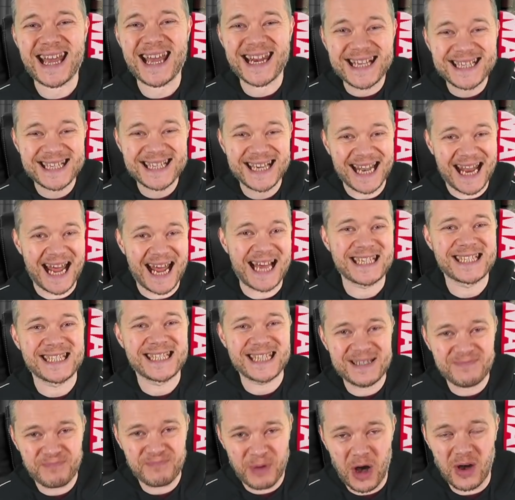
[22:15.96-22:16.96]
and is classed
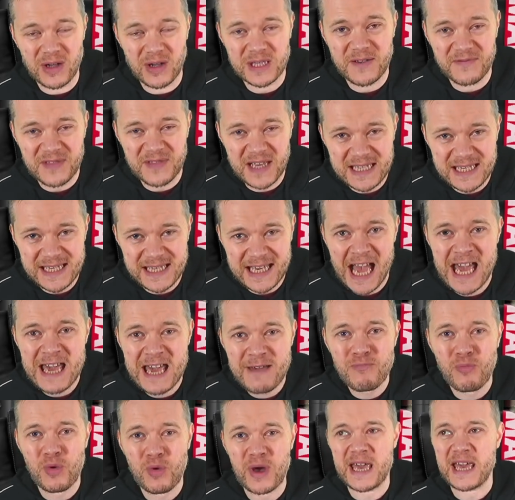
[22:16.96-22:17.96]
as part of this
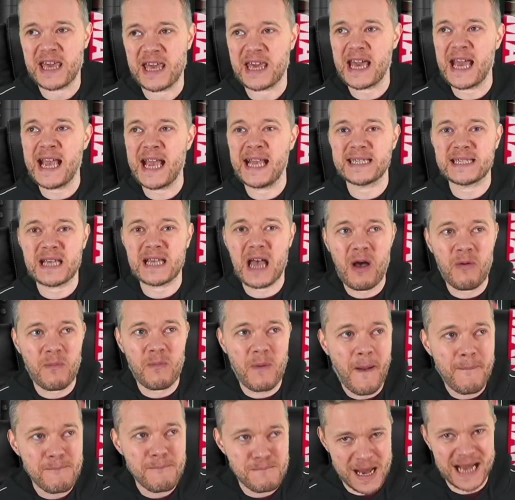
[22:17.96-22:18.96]
game week. It's a,
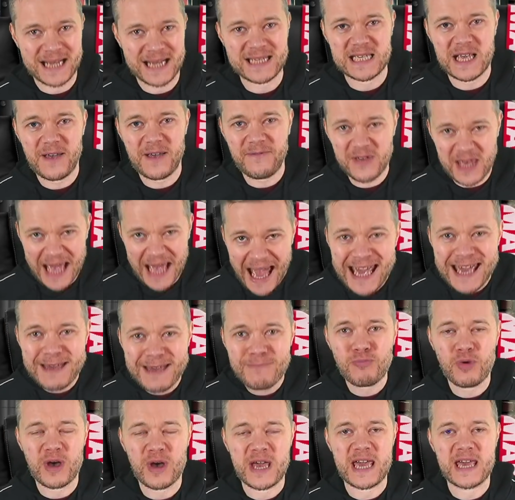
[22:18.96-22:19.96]
a massive
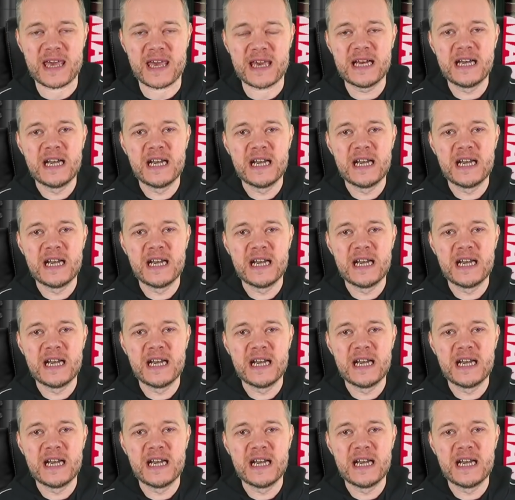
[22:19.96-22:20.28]
game week.